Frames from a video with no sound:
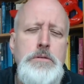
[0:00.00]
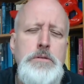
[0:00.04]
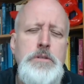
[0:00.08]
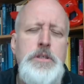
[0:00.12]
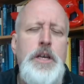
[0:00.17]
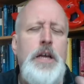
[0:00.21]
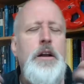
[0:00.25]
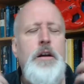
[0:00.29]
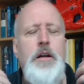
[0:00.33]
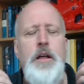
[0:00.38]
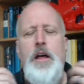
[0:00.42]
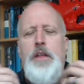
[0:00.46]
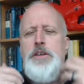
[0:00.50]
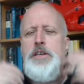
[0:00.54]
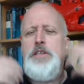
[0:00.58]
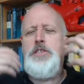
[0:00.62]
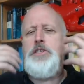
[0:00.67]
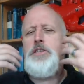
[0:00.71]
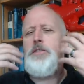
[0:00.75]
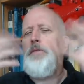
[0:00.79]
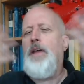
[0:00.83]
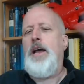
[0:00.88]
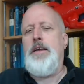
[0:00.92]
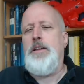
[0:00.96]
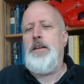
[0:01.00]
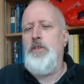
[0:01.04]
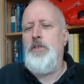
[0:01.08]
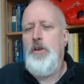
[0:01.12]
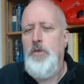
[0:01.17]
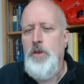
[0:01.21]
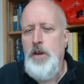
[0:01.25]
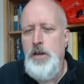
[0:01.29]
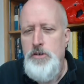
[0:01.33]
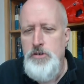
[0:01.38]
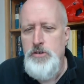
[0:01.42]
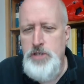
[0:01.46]
You know, all these, I
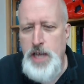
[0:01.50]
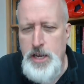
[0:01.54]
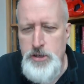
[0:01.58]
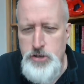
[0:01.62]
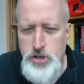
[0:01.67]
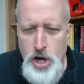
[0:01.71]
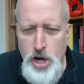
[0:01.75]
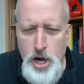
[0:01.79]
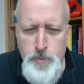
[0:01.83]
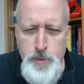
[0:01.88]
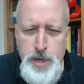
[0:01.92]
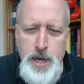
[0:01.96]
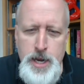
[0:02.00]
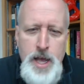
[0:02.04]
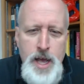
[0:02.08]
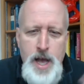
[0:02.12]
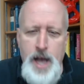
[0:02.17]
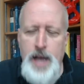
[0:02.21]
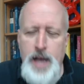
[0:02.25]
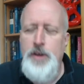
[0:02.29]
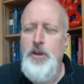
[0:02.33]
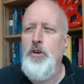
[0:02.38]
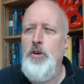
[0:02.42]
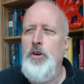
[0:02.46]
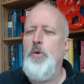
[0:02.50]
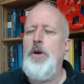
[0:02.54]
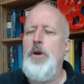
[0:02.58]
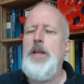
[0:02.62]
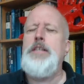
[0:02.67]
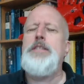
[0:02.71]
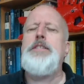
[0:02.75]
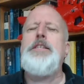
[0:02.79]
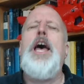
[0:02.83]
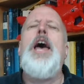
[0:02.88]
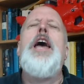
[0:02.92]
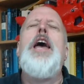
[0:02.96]
don't understand German. I don't know what
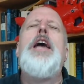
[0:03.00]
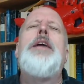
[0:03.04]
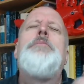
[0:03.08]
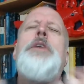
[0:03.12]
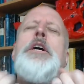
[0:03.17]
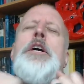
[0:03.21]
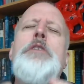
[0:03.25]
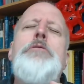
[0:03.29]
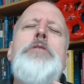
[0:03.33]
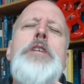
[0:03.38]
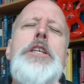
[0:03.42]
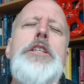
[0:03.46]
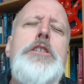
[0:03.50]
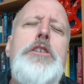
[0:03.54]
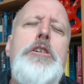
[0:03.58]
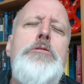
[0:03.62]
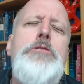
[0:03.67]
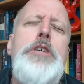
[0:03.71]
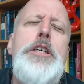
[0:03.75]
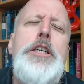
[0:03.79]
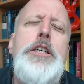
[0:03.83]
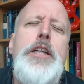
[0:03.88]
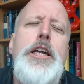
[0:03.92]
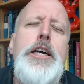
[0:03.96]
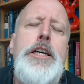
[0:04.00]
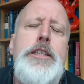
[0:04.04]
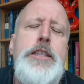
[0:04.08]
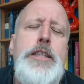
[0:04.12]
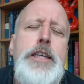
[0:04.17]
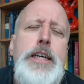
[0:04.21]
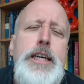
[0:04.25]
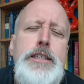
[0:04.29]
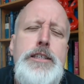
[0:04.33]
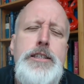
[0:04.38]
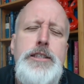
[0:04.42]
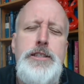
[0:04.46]
he's saying, but he's going like
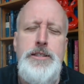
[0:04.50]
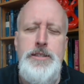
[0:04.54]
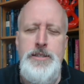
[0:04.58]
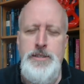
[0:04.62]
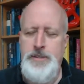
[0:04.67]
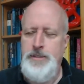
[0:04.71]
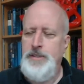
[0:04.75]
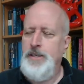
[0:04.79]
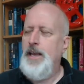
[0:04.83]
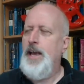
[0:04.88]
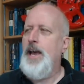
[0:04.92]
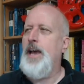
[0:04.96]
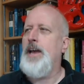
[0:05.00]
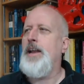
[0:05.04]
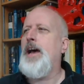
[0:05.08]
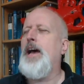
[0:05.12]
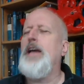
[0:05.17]
this. And